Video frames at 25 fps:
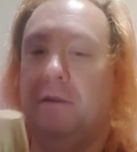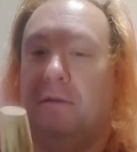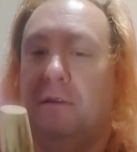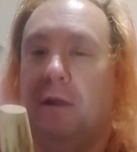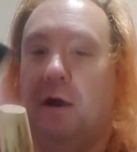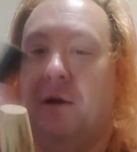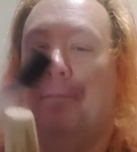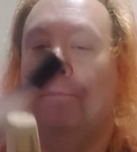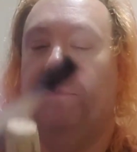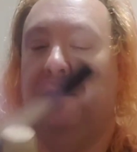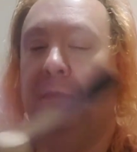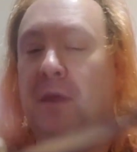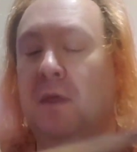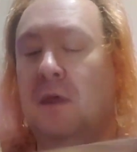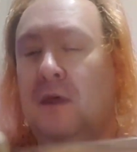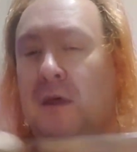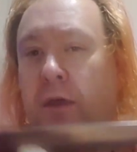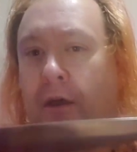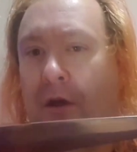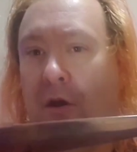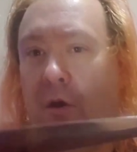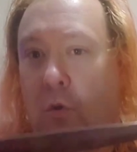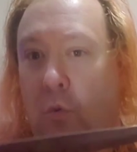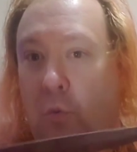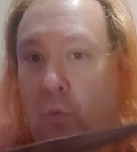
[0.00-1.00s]
Now,
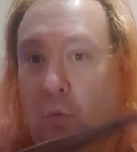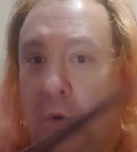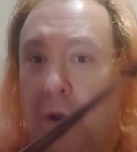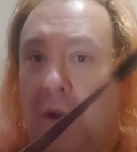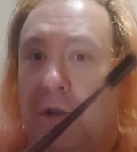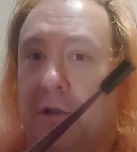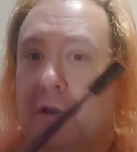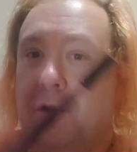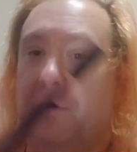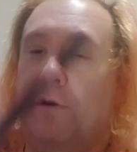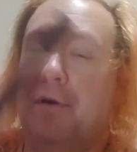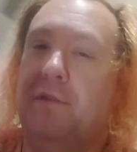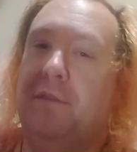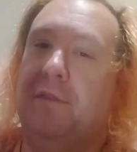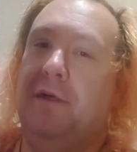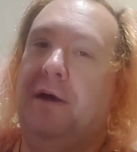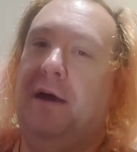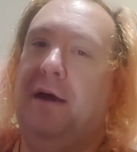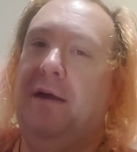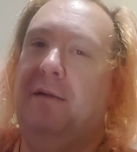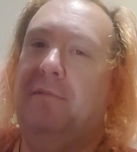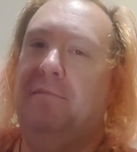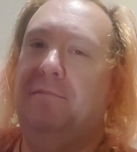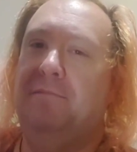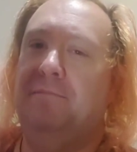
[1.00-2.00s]
when doing
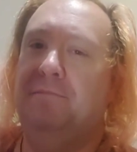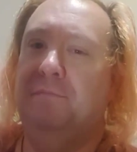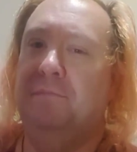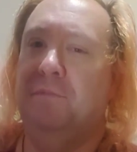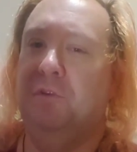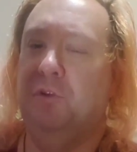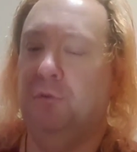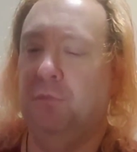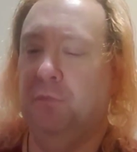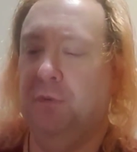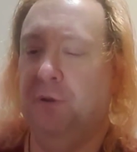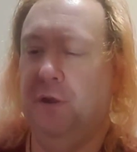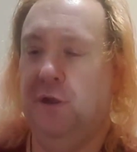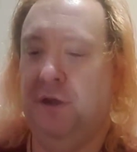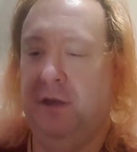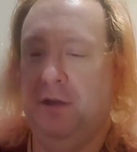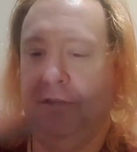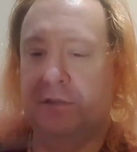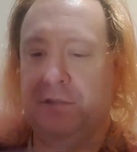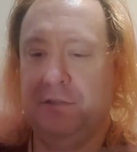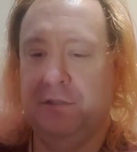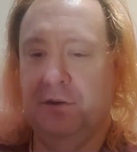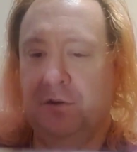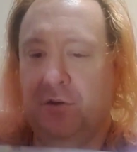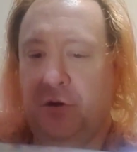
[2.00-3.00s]
that, a little bit of
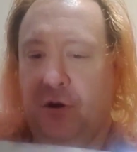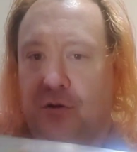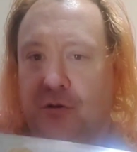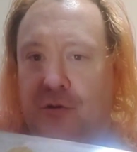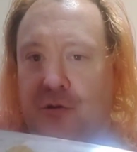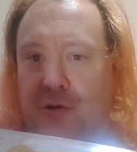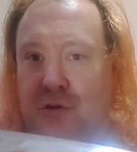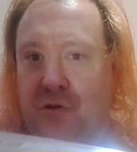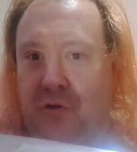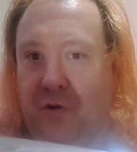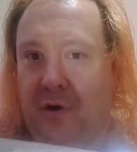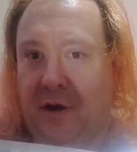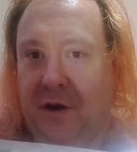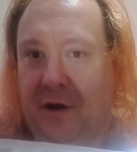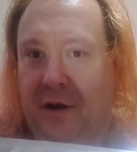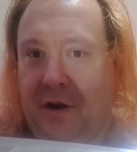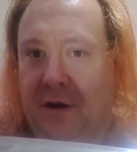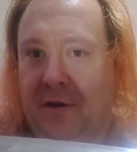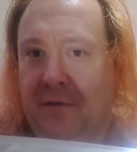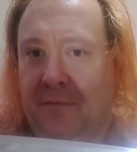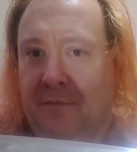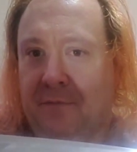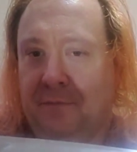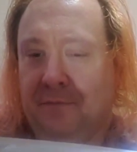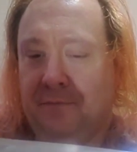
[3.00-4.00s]
hints, don't go straight
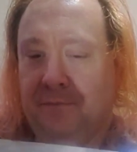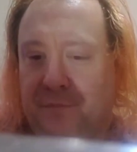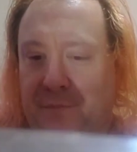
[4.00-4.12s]
in.